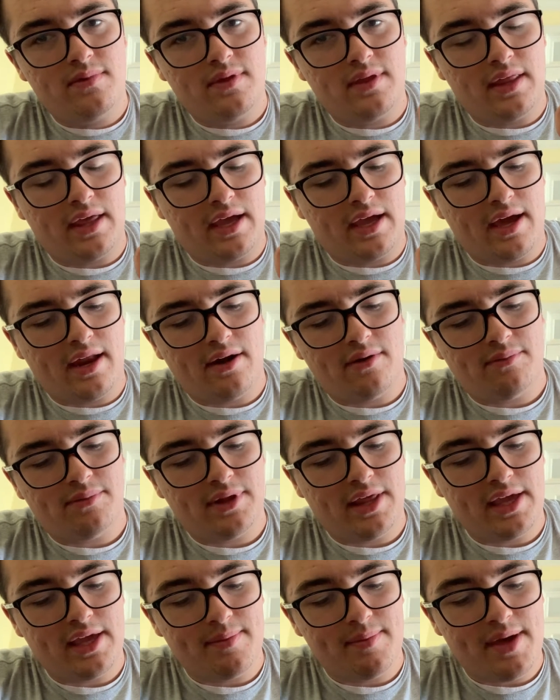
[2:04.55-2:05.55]
Like I don't
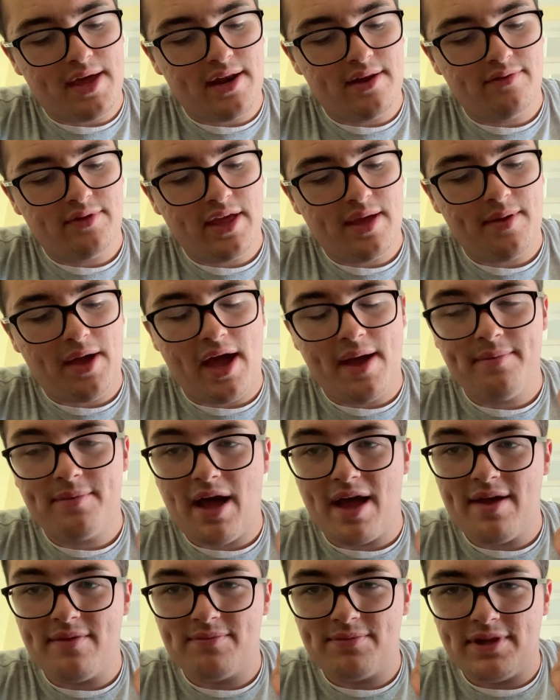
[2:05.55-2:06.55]
play competitively.
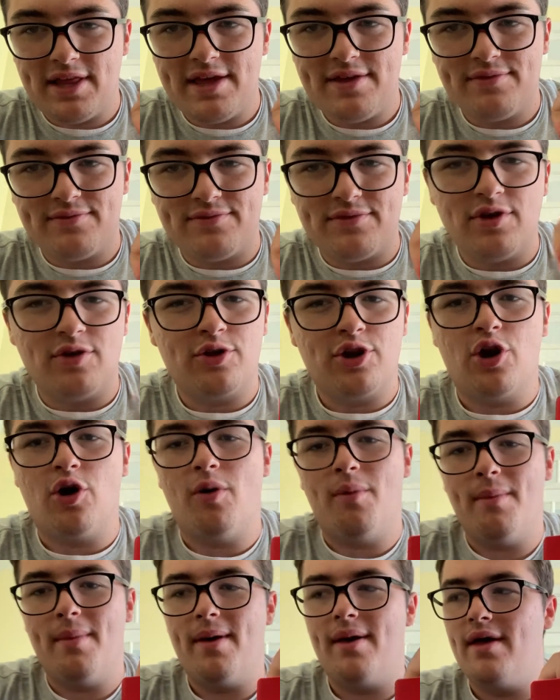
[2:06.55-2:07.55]
I play you
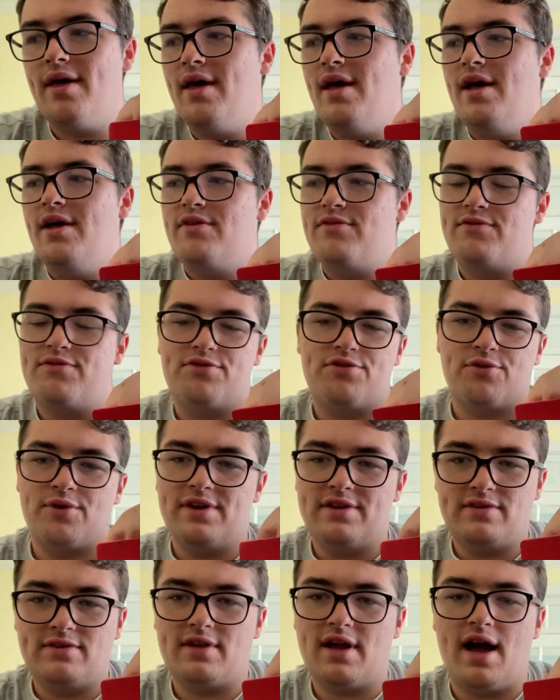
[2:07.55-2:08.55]
know 3
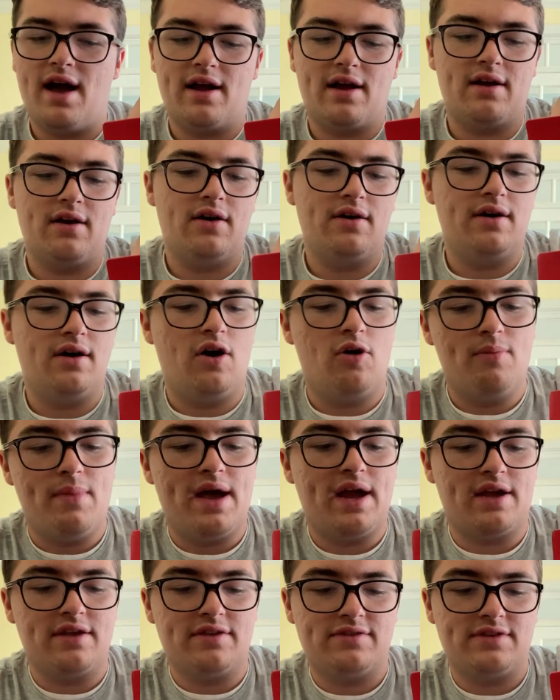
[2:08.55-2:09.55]
stock
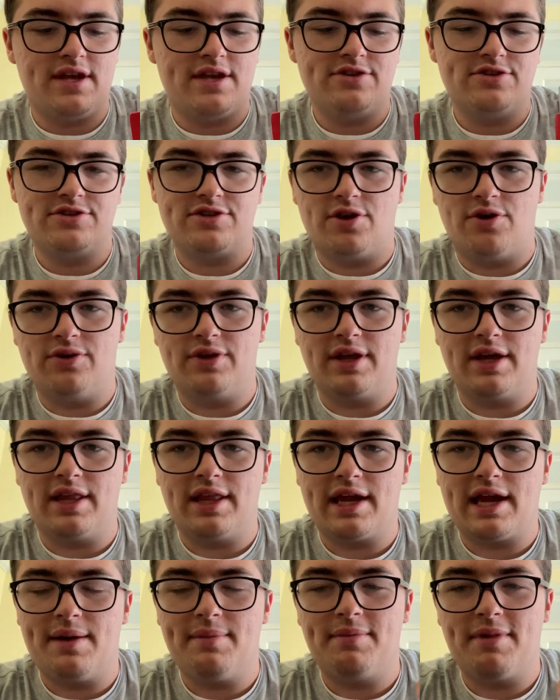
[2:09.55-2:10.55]
Omega stages only.
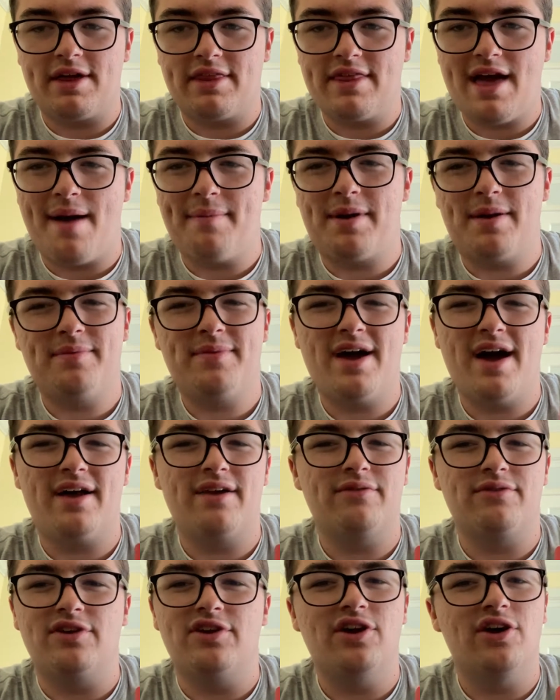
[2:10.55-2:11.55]
Like I'm like that, but I'm
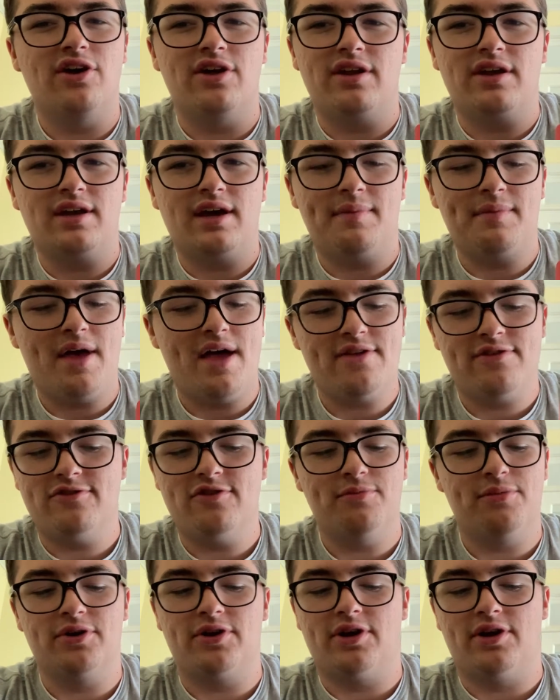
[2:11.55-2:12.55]
not good. I'm not
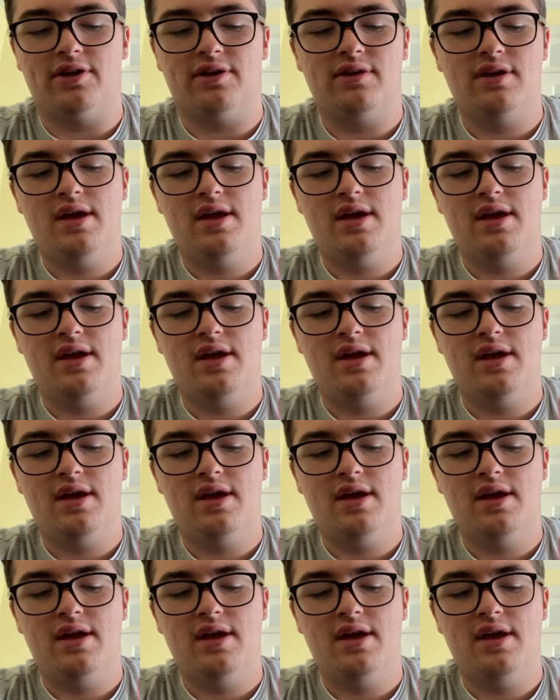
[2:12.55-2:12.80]
super good.